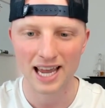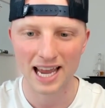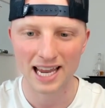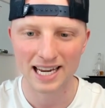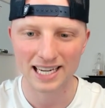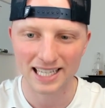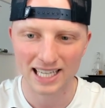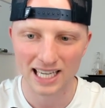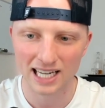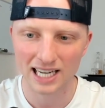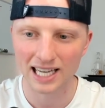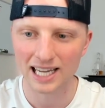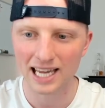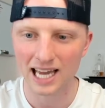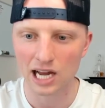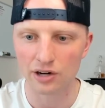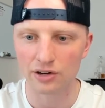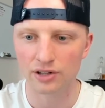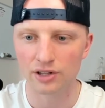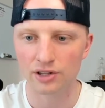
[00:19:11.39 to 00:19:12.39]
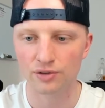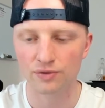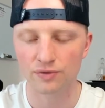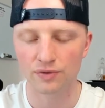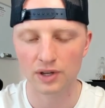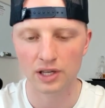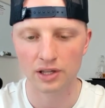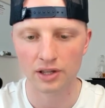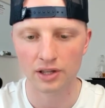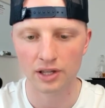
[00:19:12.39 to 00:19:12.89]
and getting out of this
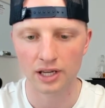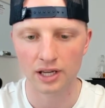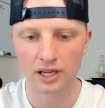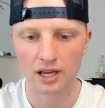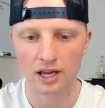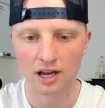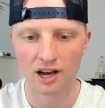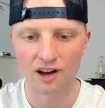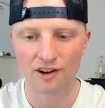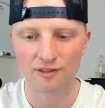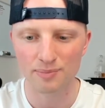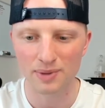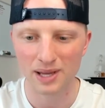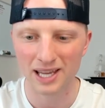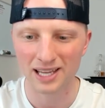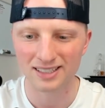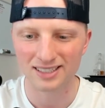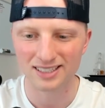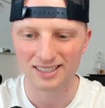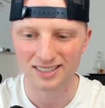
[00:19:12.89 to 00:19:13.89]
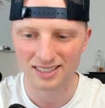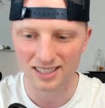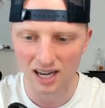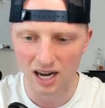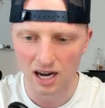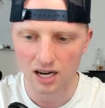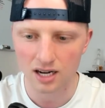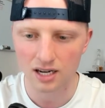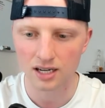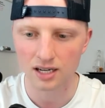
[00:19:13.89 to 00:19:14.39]
feeling of being
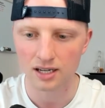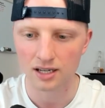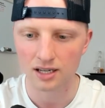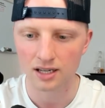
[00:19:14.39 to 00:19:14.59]
stuck.